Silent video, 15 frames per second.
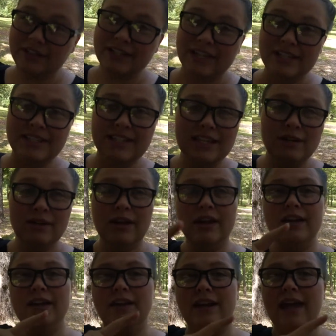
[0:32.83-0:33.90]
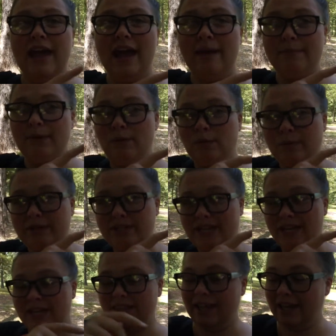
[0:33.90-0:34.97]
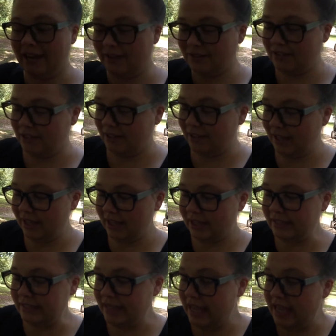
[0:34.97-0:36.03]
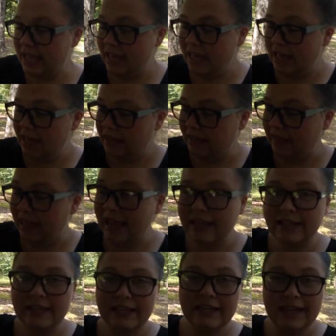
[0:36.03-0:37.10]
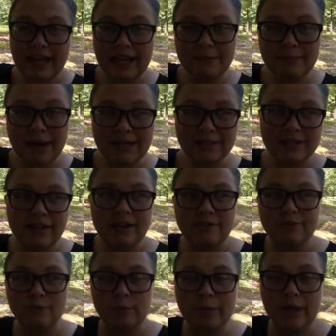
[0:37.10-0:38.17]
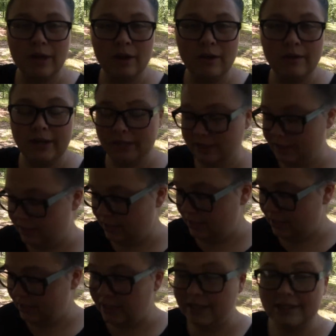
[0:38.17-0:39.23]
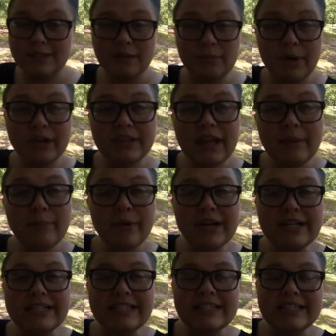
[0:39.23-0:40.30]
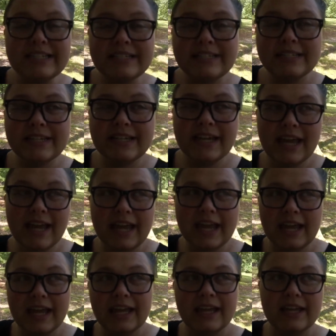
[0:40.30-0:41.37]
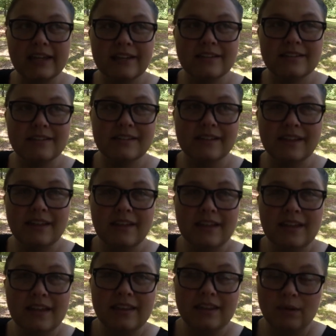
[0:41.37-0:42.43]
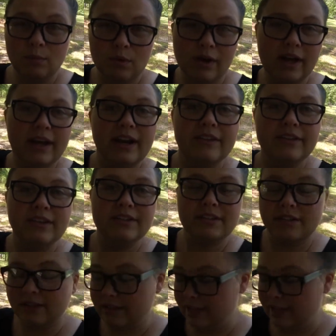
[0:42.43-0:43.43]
Dusty and Abbie will be taking that out to the land. Laylin and myself will be going to get Easton birthday present and then we'll head out there to the